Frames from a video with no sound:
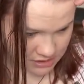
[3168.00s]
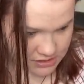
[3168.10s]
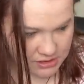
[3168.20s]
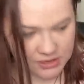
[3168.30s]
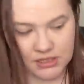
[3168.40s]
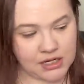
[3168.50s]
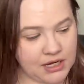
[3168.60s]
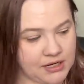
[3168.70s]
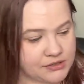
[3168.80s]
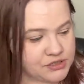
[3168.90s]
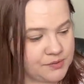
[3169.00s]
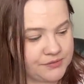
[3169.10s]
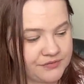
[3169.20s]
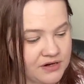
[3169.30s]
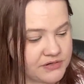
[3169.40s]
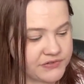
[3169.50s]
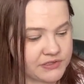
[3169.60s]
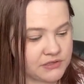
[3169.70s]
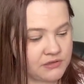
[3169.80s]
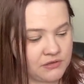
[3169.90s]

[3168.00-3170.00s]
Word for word: and then on October 1st,